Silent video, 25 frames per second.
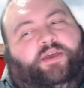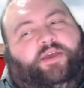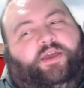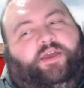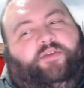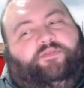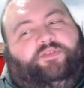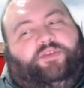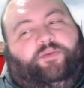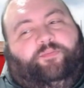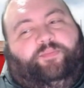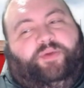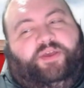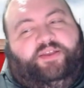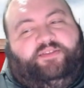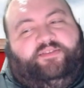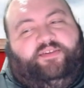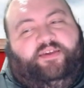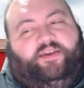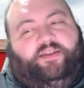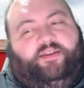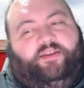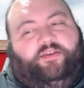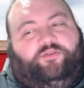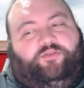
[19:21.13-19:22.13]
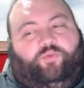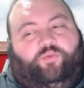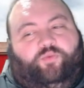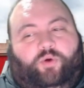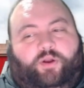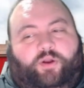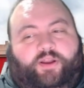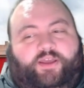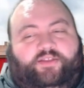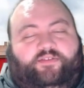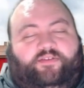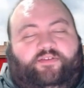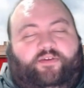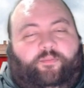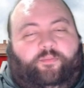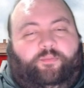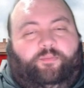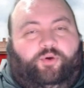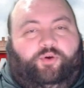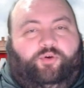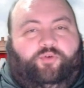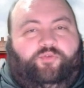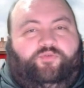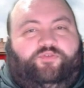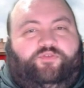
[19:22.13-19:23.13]
If the Big Ten is wanting to
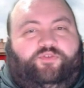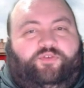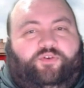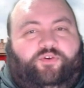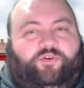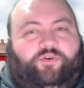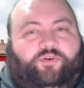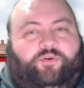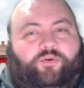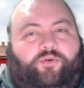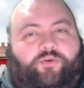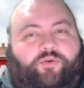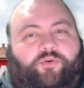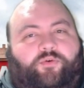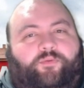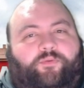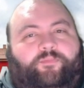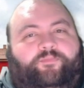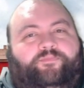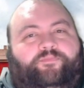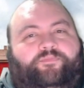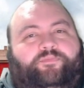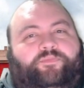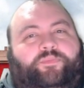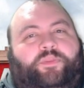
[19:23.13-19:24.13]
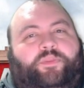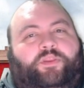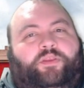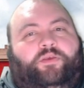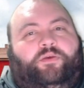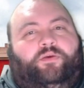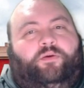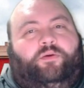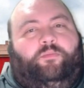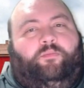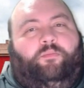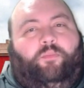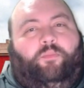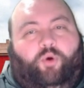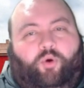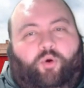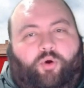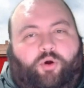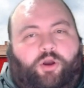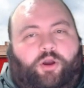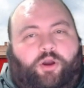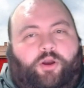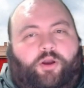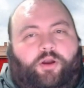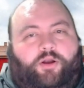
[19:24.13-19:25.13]
move to
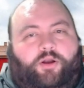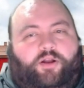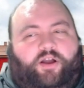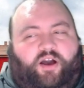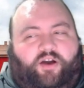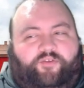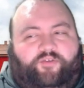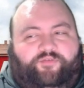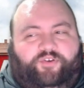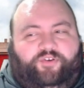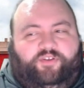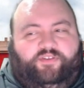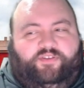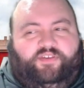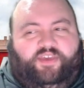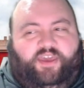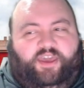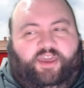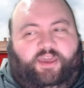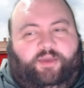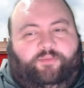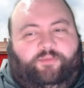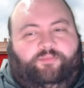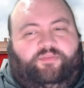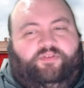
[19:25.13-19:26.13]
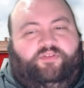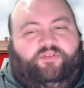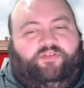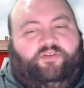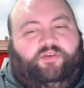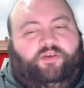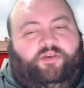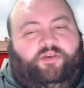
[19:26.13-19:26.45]
more conference games,